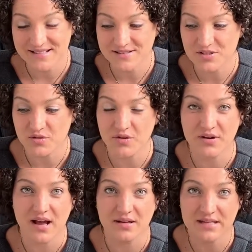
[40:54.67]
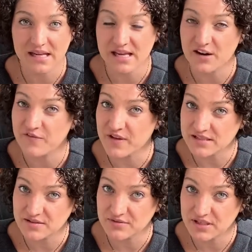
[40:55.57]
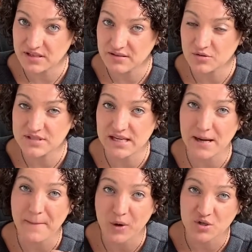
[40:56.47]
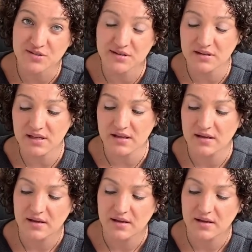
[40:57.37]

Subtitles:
so they're not taking it offensively or taking it personally.